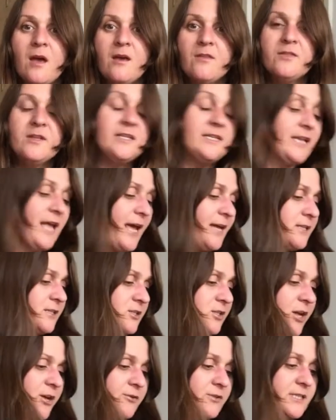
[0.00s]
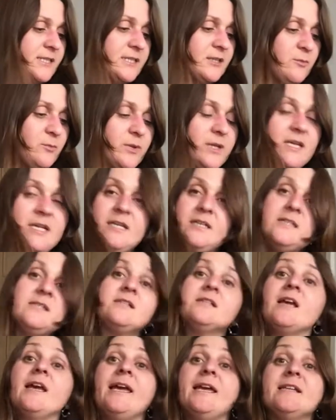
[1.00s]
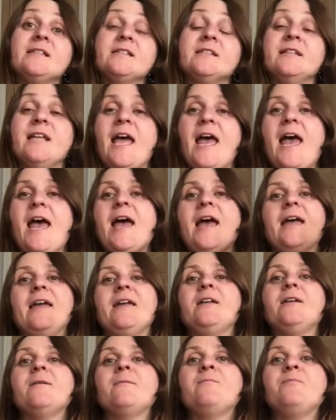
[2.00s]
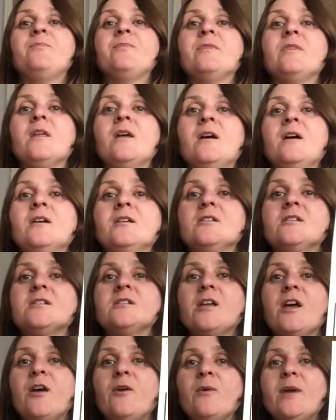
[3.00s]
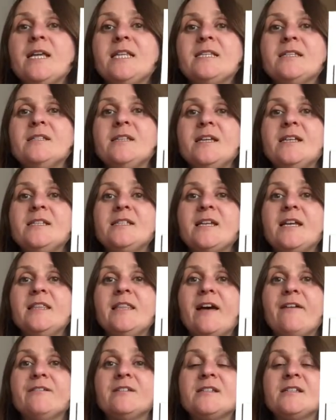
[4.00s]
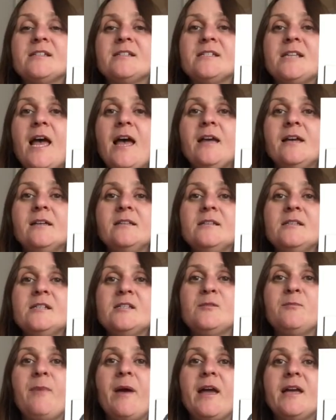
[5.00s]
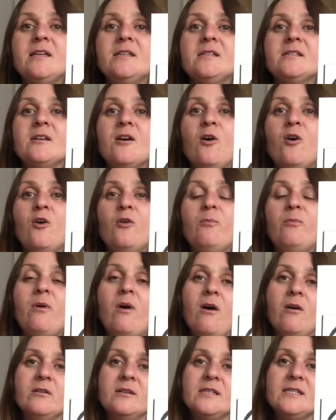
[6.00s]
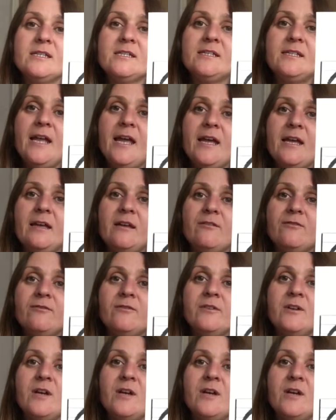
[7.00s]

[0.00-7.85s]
The next note in the piece is an A. So it sits in that second space up on the stave.